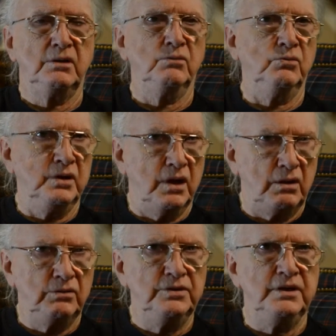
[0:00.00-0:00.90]
we
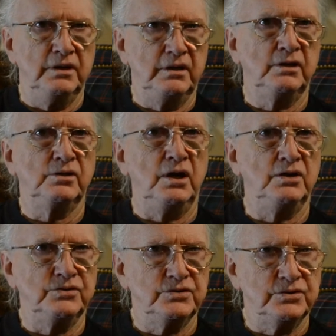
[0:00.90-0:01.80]
all needed our
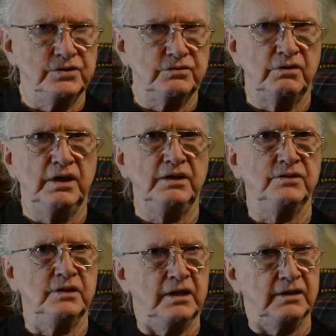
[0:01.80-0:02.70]
consciousness raised,
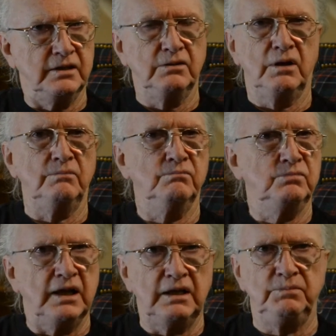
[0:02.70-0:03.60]
and I think I'm
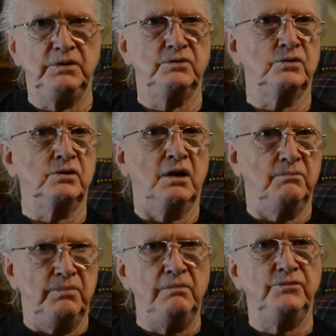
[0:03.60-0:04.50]
glad Peace Corps
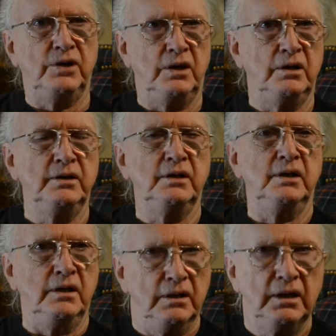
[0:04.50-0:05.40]
got bumped hard.
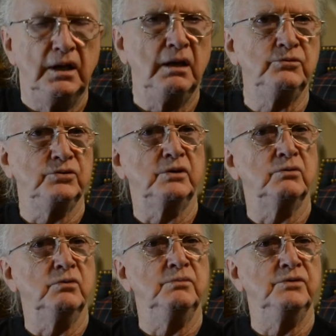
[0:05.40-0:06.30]
I'm sure the
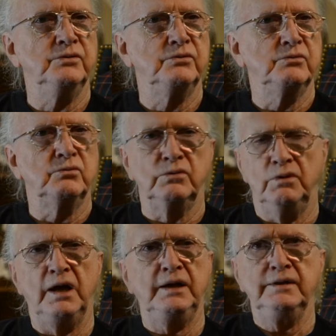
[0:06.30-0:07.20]
women were
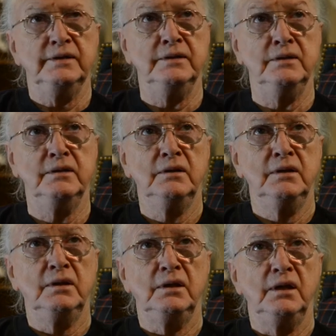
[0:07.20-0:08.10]
right,
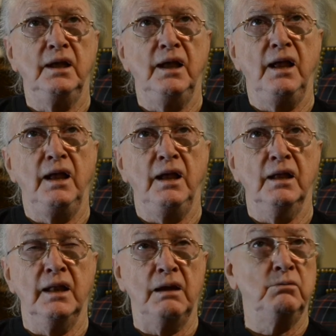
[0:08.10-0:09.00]

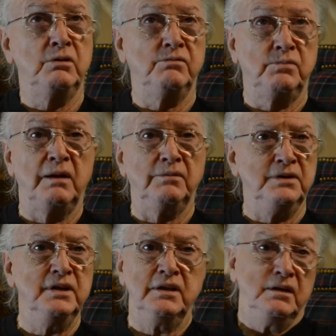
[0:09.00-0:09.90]
and I would have probably
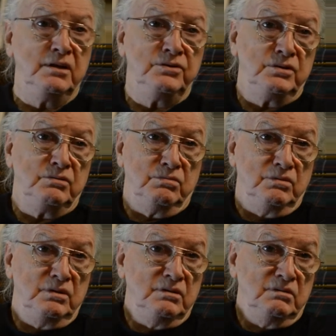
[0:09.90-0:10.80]
needed it too.
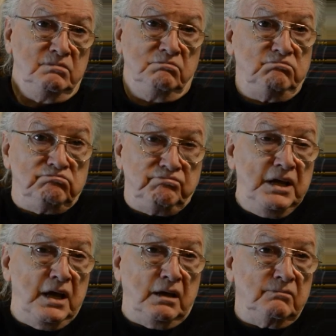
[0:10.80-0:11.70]

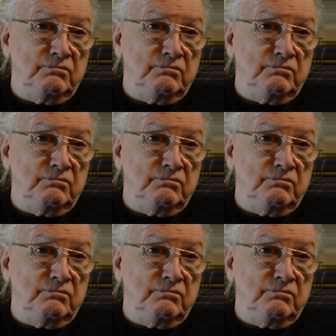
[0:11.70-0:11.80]
Yeah.